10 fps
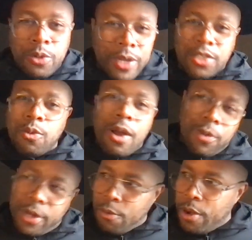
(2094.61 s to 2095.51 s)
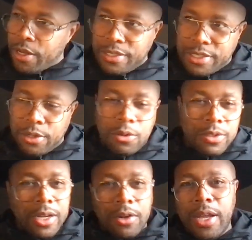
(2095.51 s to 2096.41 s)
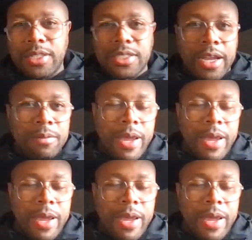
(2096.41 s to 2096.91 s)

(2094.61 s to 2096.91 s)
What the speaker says: Or that's why when I walked into the hotel last night,